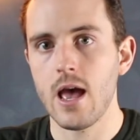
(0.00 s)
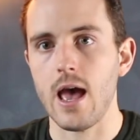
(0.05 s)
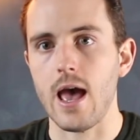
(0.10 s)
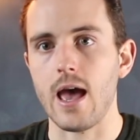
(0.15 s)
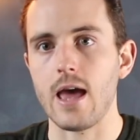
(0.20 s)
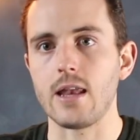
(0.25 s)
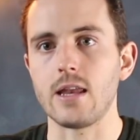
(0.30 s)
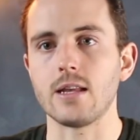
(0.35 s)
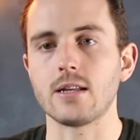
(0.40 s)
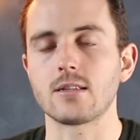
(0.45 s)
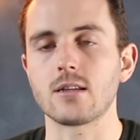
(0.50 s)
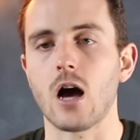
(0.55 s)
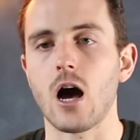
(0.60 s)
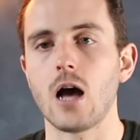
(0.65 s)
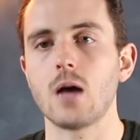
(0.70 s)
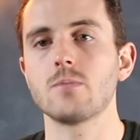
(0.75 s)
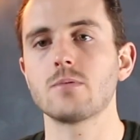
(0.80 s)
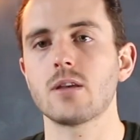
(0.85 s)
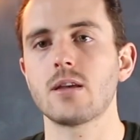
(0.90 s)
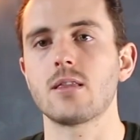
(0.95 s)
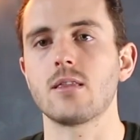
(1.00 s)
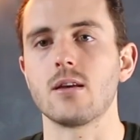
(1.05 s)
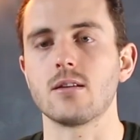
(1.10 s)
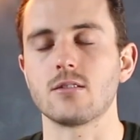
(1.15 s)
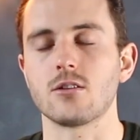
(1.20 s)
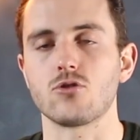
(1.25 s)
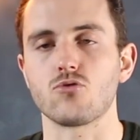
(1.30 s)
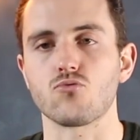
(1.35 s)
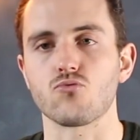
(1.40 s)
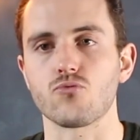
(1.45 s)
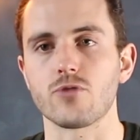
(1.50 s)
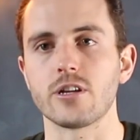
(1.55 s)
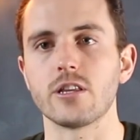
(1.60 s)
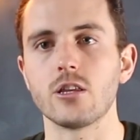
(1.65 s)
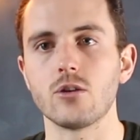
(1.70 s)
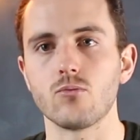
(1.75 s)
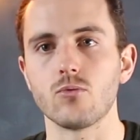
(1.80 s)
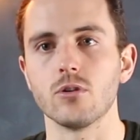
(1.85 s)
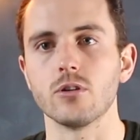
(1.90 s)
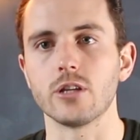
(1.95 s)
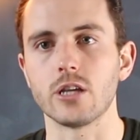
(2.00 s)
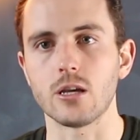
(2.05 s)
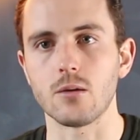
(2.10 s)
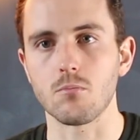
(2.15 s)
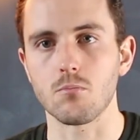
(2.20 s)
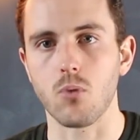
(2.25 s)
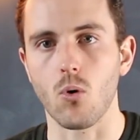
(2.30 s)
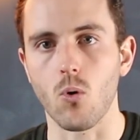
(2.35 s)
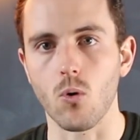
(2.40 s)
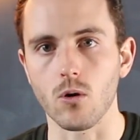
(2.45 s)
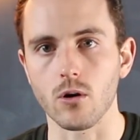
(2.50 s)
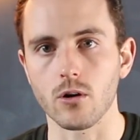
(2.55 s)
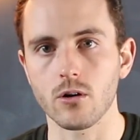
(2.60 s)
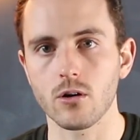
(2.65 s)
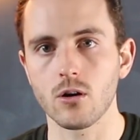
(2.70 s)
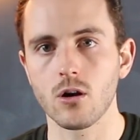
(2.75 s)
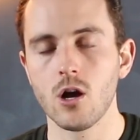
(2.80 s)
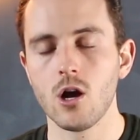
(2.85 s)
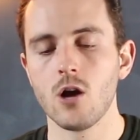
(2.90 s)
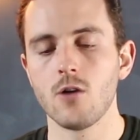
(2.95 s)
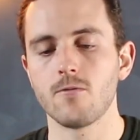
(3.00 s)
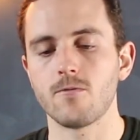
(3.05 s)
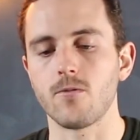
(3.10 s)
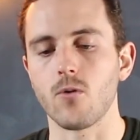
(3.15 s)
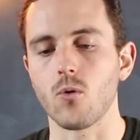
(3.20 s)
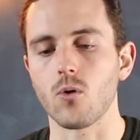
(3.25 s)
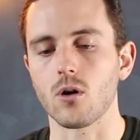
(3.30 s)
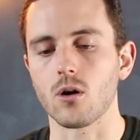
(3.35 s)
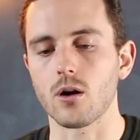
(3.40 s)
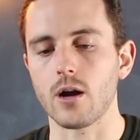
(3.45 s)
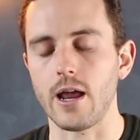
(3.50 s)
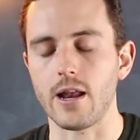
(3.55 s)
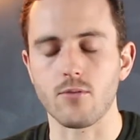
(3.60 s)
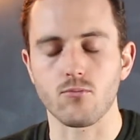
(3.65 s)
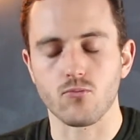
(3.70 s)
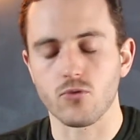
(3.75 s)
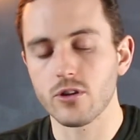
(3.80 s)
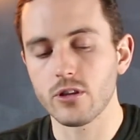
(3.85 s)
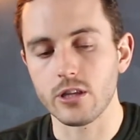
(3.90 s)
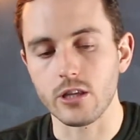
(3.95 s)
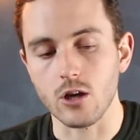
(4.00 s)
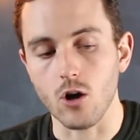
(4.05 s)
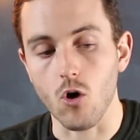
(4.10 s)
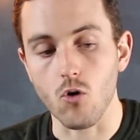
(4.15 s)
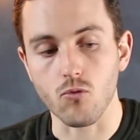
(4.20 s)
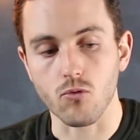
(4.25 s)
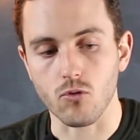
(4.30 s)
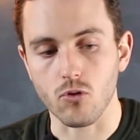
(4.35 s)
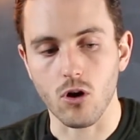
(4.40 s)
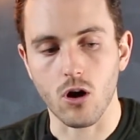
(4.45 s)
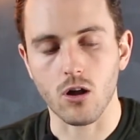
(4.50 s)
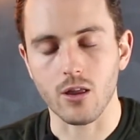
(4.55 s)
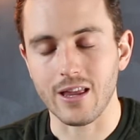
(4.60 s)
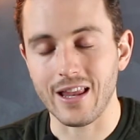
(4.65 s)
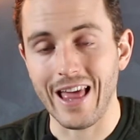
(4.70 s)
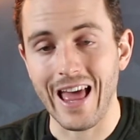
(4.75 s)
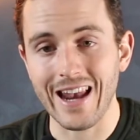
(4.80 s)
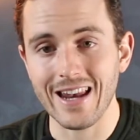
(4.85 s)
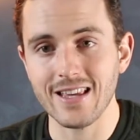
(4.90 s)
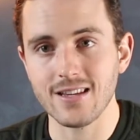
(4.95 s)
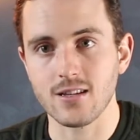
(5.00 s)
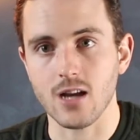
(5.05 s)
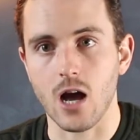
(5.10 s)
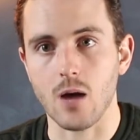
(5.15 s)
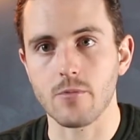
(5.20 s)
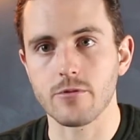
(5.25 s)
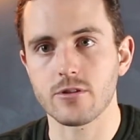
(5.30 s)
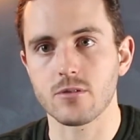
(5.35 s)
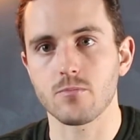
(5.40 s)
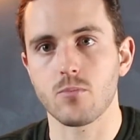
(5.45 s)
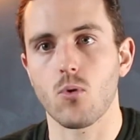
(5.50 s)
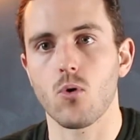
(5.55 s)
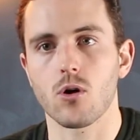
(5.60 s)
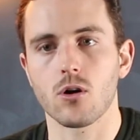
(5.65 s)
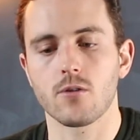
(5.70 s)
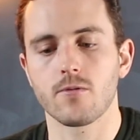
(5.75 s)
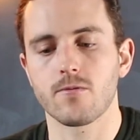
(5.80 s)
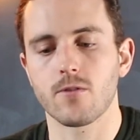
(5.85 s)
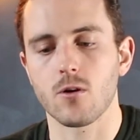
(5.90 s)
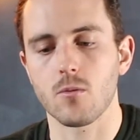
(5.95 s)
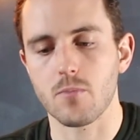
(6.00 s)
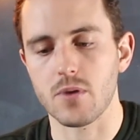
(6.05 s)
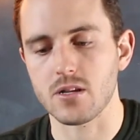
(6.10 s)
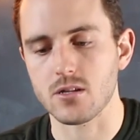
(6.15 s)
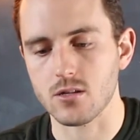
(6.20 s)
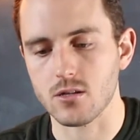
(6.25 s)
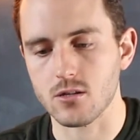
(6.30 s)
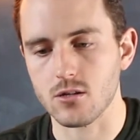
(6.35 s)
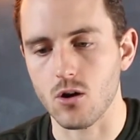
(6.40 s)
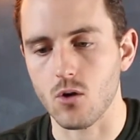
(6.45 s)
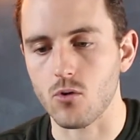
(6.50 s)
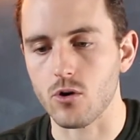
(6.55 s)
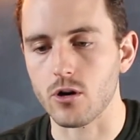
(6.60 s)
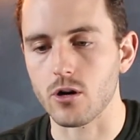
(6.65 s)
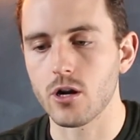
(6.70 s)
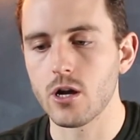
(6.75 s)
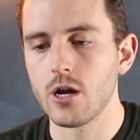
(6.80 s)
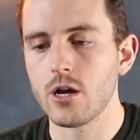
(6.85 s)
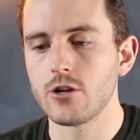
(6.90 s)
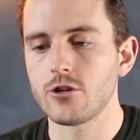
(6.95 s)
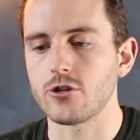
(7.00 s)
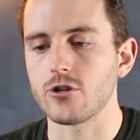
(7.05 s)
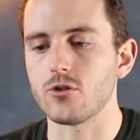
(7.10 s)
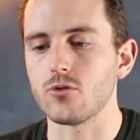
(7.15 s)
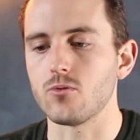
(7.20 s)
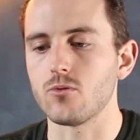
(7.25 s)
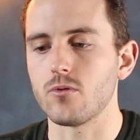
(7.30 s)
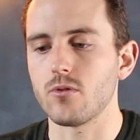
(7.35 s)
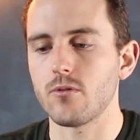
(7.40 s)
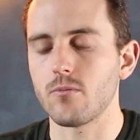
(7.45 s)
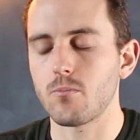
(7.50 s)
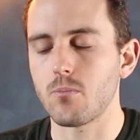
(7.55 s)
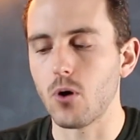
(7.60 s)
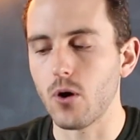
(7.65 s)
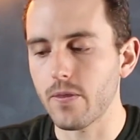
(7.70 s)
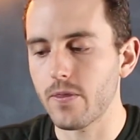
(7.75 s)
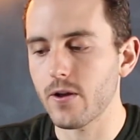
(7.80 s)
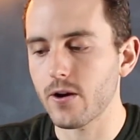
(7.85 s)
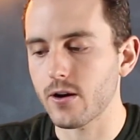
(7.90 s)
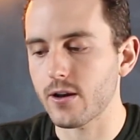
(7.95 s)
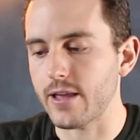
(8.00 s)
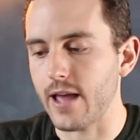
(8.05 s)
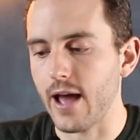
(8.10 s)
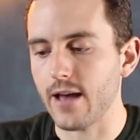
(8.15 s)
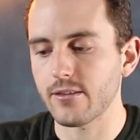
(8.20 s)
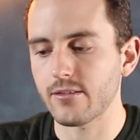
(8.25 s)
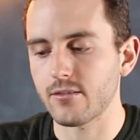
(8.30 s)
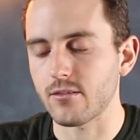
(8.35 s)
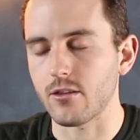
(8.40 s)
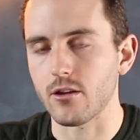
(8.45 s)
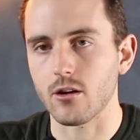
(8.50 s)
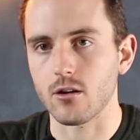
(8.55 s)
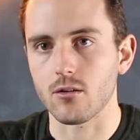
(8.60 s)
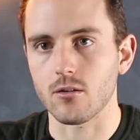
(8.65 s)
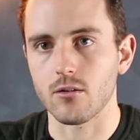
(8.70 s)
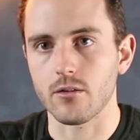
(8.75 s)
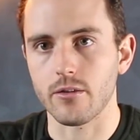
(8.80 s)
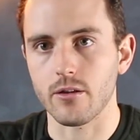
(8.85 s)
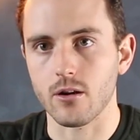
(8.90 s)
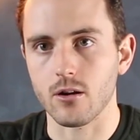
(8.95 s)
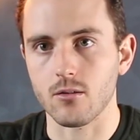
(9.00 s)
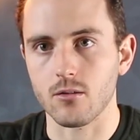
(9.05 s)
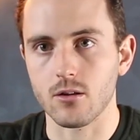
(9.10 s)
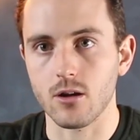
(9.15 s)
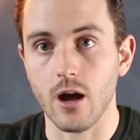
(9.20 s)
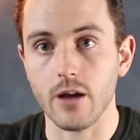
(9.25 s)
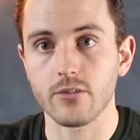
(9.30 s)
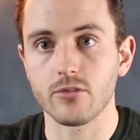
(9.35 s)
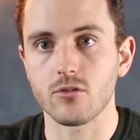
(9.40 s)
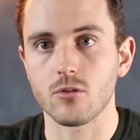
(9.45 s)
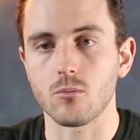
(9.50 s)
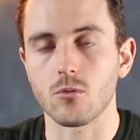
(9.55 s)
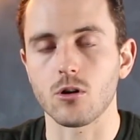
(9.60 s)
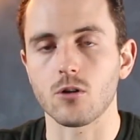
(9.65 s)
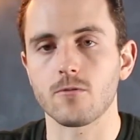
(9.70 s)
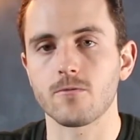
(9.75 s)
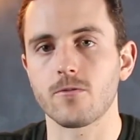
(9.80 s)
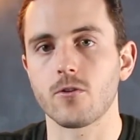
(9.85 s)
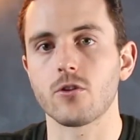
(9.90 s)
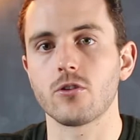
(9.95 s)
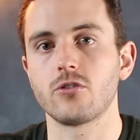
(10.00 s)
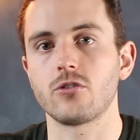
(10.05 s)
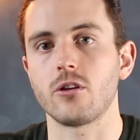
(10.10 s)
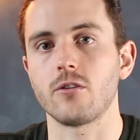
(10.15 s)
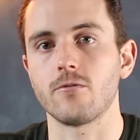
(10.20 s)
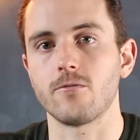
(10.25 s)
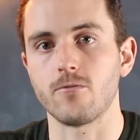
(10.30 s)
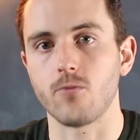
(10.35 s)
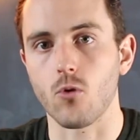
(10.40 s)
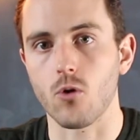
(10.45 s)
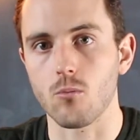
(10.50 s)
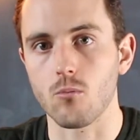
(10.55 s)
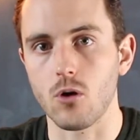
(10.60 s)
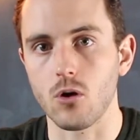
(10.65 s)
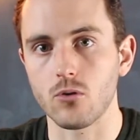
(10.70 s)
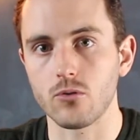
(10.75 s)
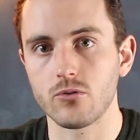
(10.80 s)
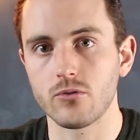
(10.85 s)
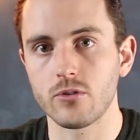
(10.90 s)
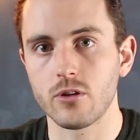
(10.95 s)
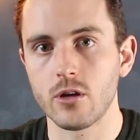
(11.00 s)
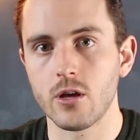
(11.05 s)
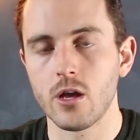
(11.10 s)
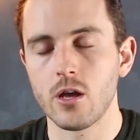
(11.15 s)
And in times like this, it's really, really important for, and really overall at any time, it's important for a business owner to put their guest, their, their customer first and foremost.